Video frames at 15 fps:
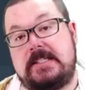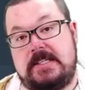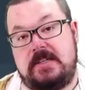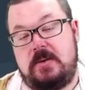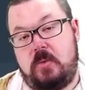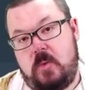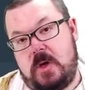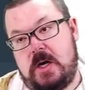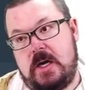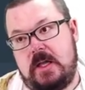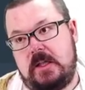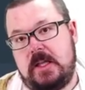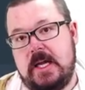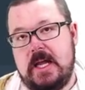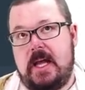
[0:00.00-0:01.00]
in a
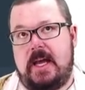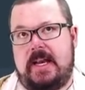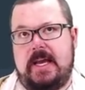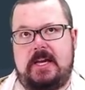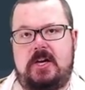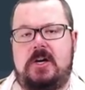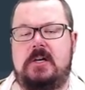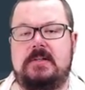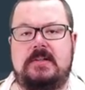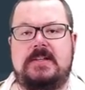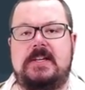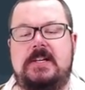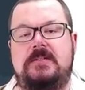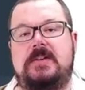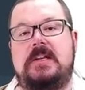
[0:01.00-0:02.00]
while, and I can't
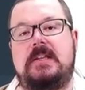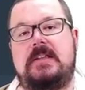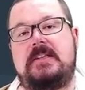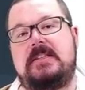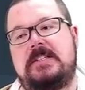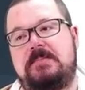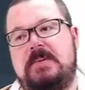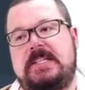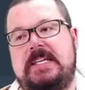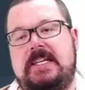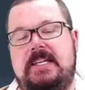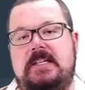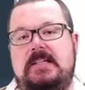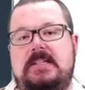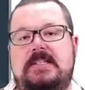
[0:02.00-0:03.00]
think of anything that's
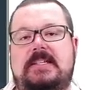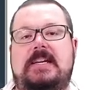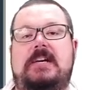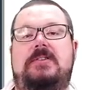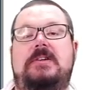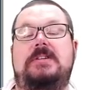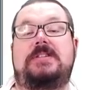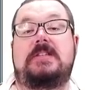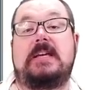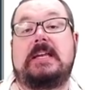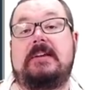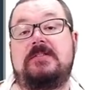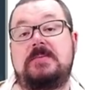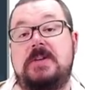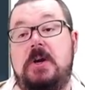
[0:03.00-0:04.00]
particularly scary, so that
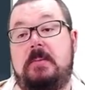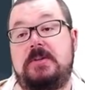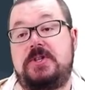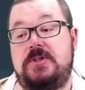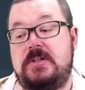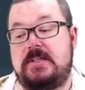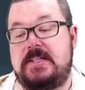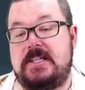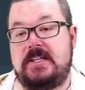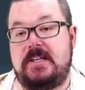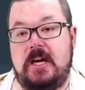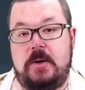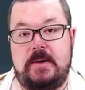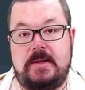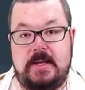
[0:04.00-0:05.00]
gives me an opportunity to
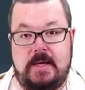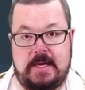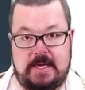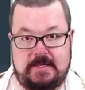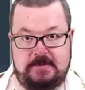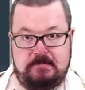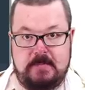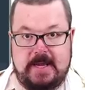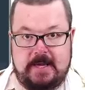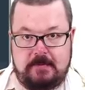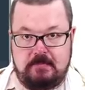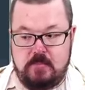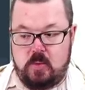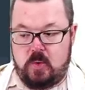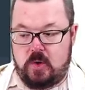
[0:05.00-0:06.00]
go in there and make
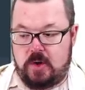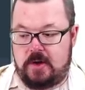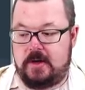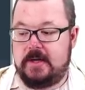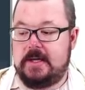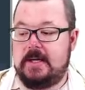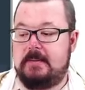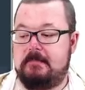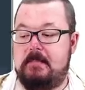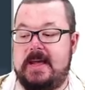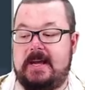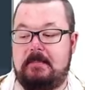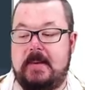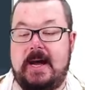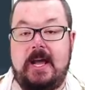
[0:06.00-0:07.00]
more.
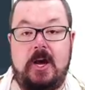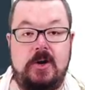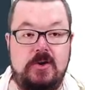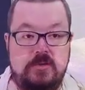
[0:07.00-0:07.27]
Make my own